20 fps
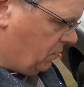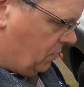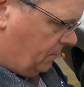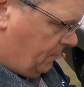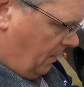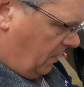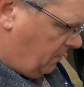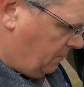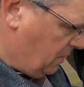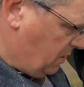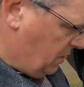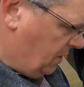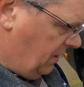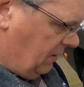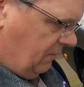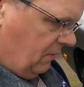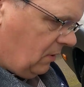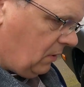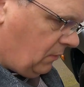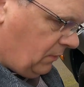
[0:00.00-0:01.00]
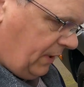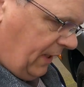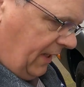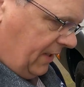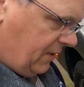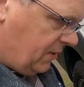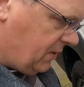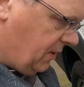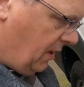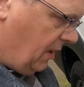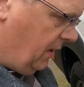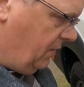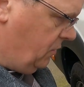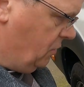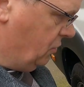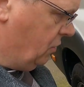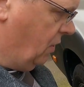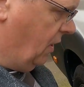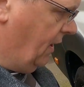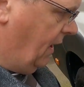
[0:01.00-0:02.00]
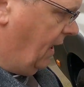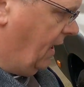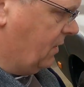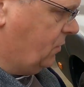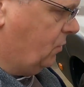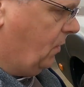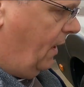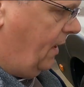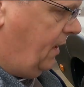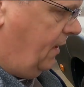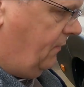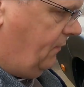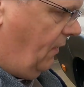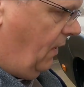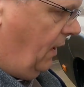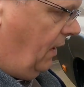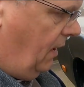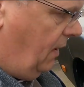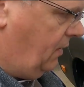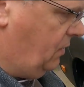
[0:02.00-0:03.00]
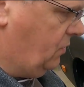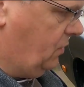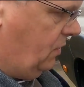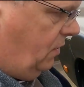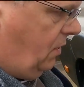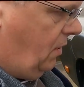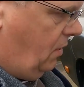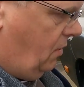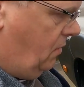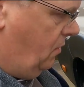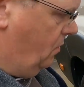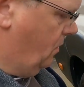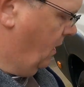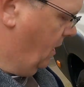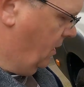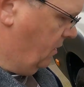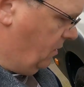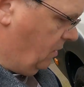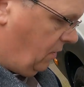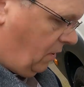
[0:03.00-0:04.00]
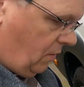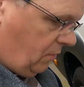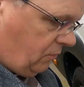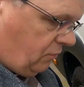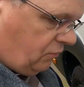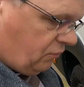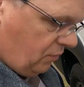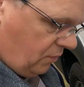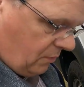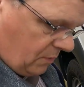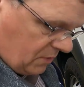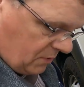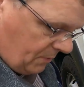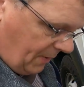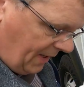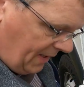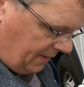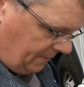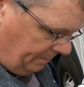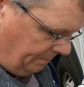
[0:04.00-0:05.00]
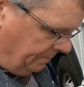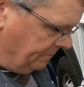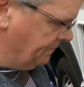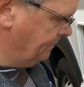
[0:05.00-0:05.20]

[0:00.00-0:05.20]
and some other material on the inside to try and catch any filings that go uh, that go through as well